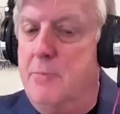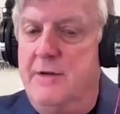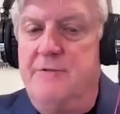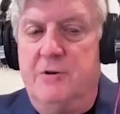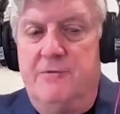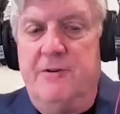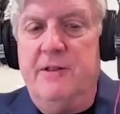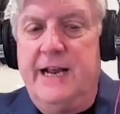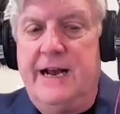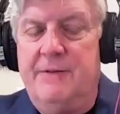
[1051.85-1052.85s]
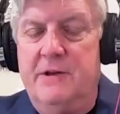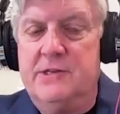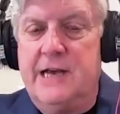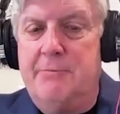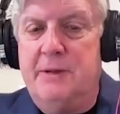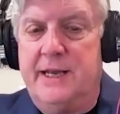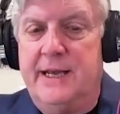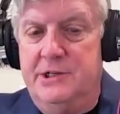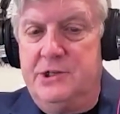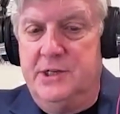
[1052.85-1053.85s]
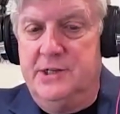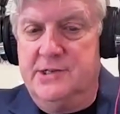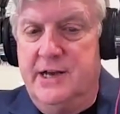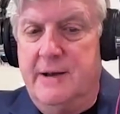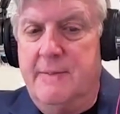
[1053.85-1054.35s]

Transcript: if you're filling out those applications,